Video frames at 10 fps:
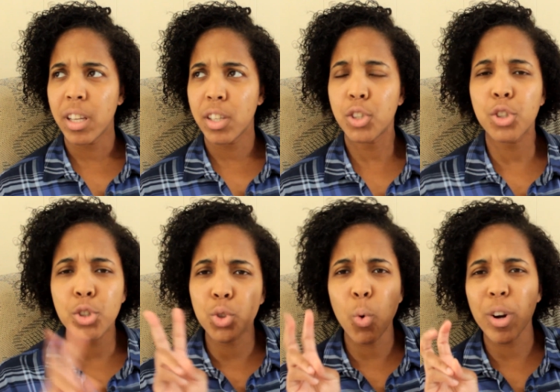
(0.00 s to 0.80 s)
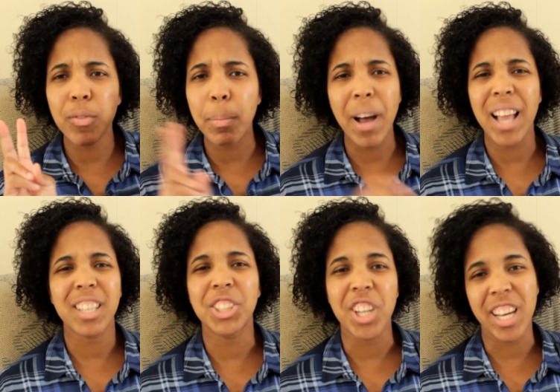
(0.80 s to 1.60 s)
sort of
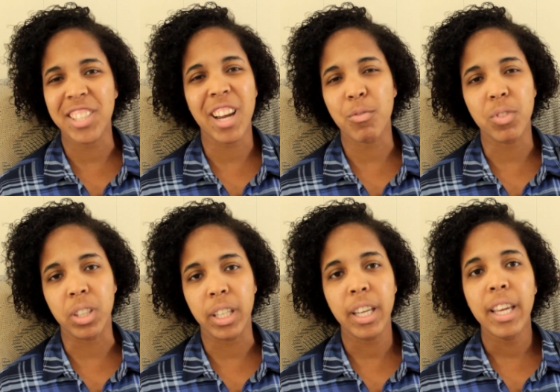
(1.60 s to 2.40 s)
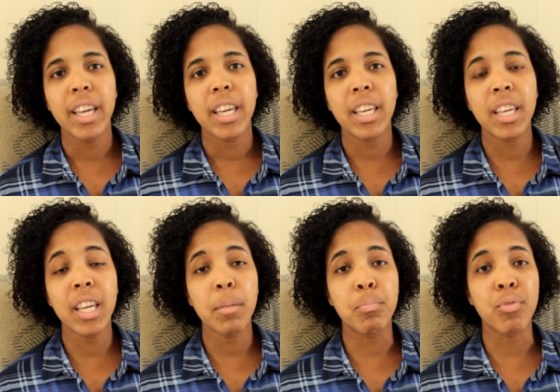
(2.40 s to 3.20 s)
apologized. Not really.
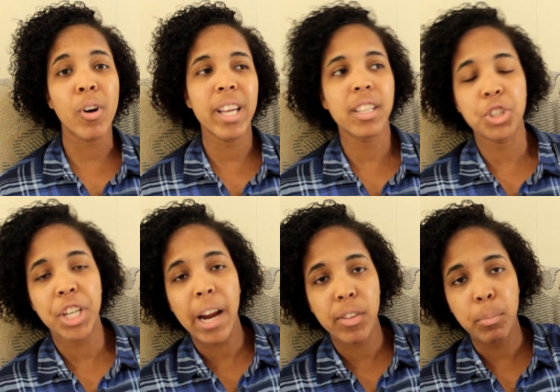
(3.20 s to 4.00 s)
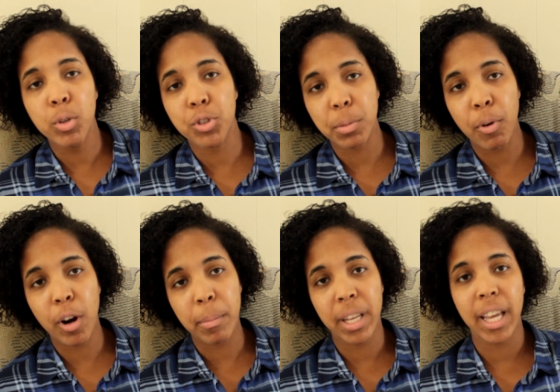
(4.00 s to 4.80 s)
He brought in the chair of the music
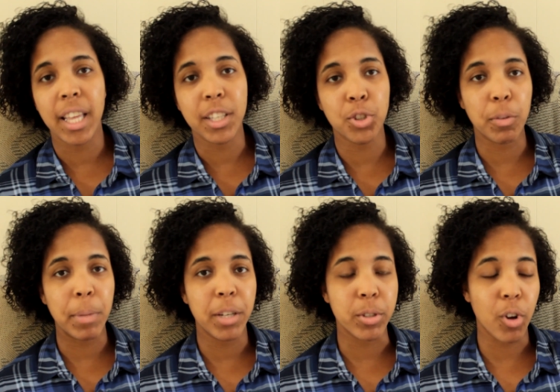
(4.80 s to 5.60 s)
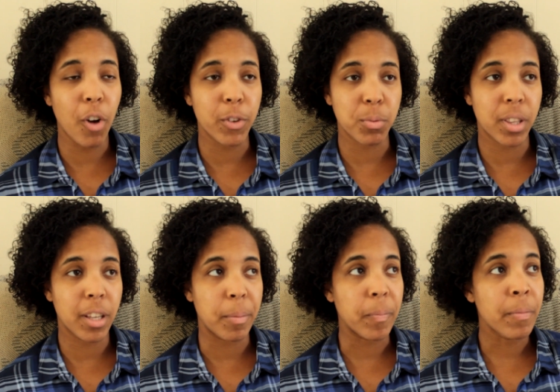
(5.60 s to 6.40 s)
department and he took me to his office with
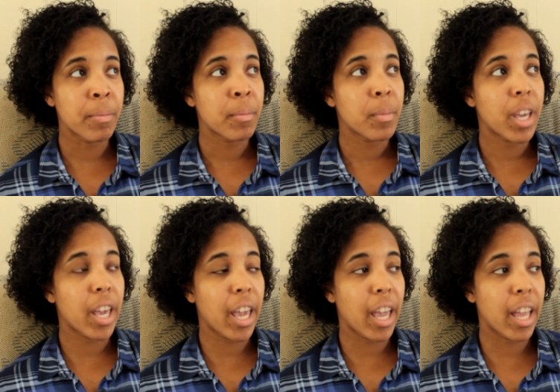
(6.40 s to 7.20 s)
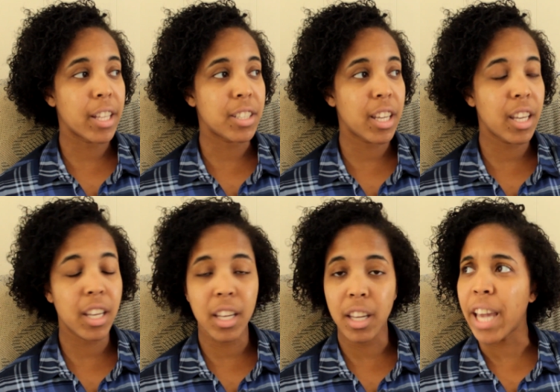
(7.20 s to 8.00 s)
him. And
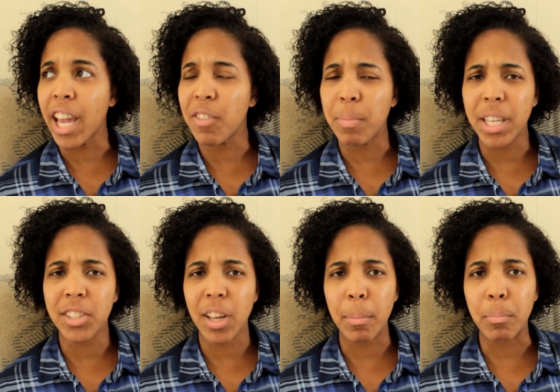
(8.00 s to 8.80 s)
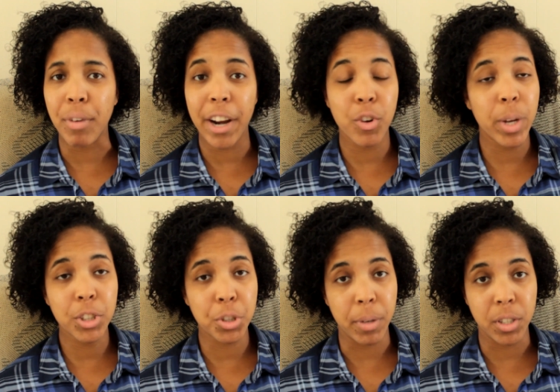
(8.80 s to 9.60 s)
he gave me some brand new
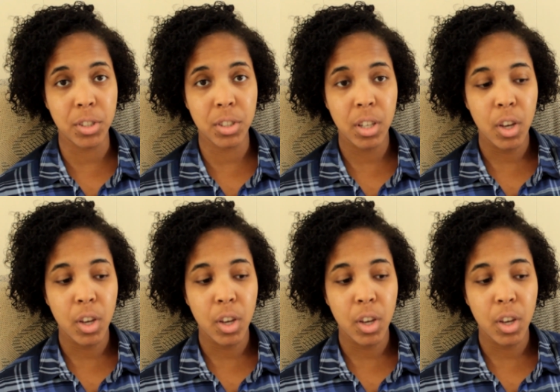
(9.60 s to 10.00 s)
instruments,